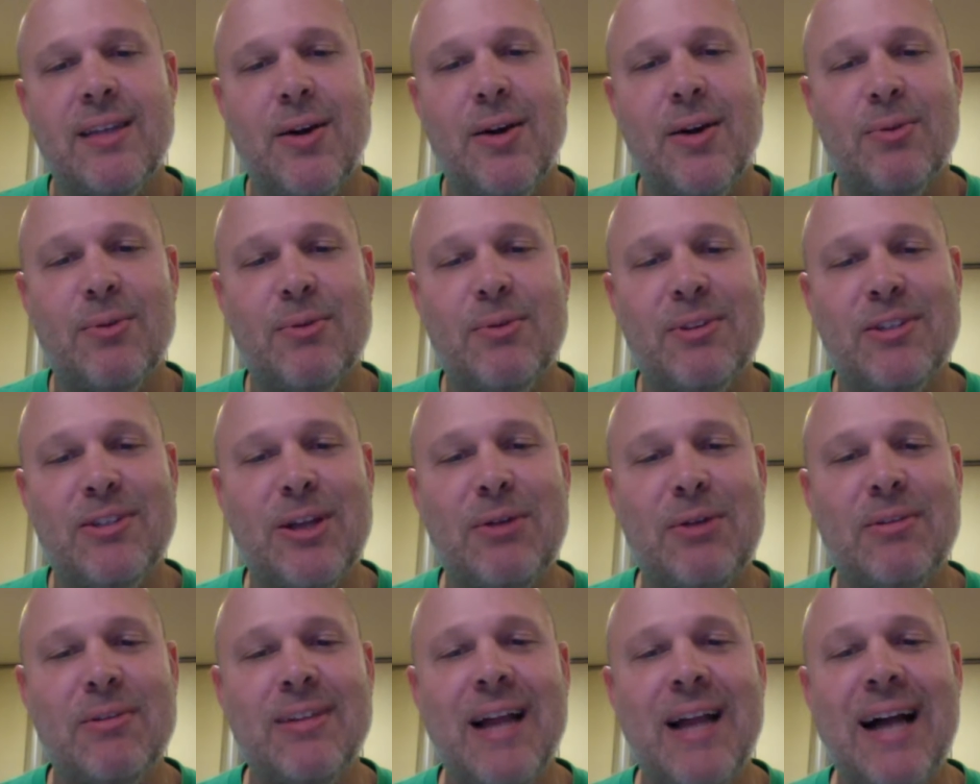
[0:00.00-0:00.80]
So
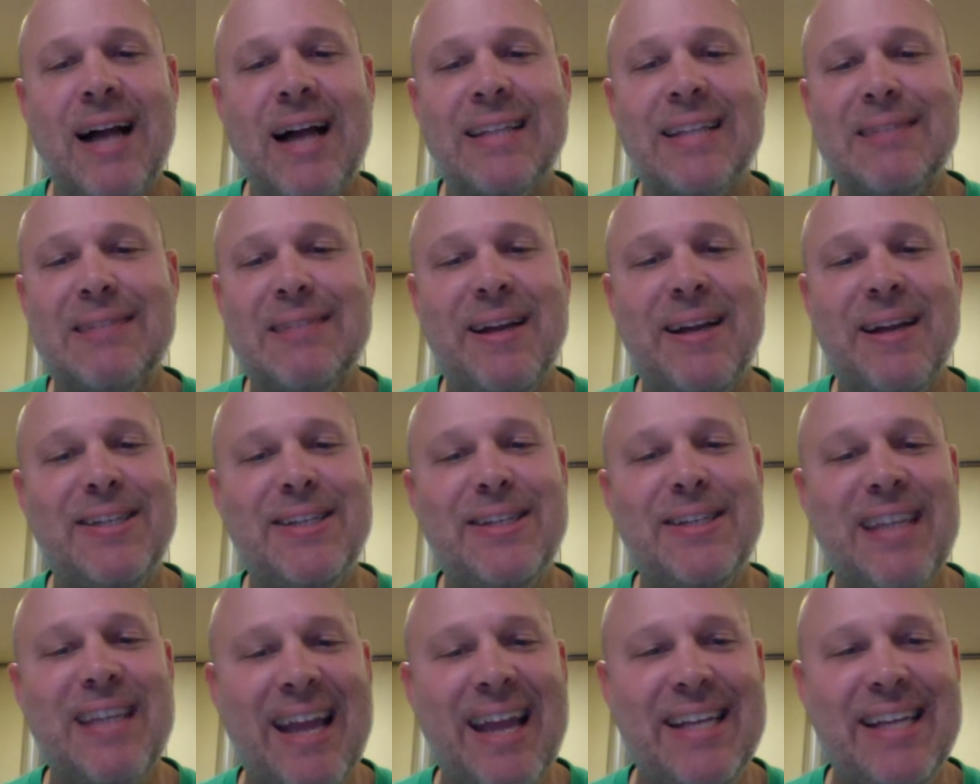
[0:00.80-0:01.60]
lots of
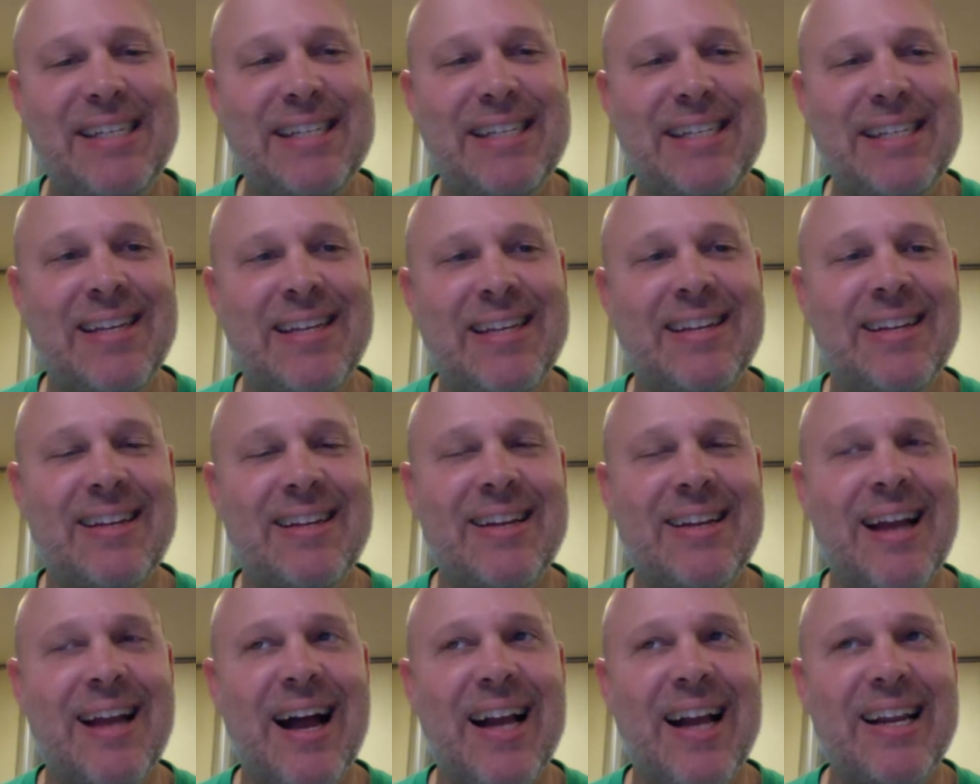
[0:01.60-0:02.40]
education,
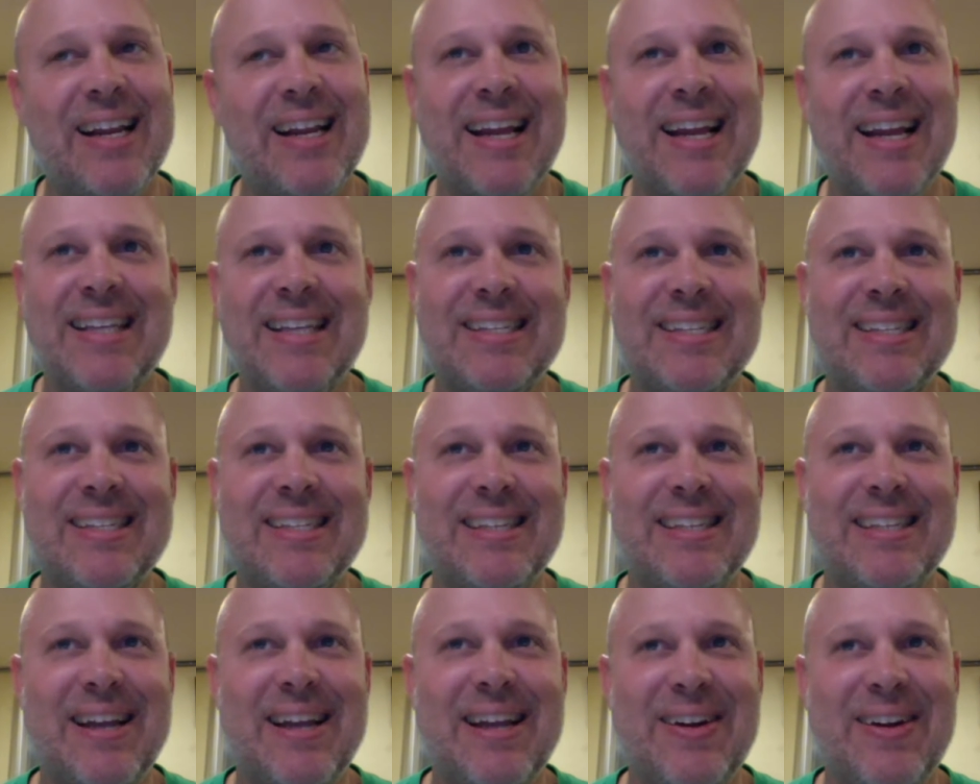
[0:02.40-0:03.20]
not
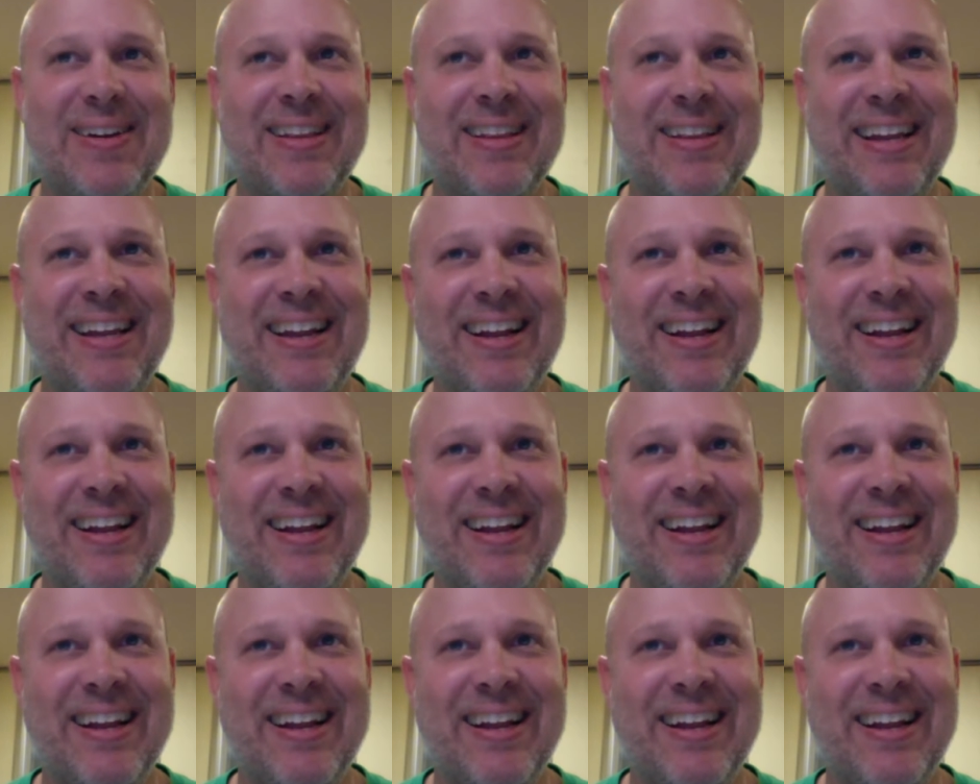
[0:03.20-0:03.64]
necessarily,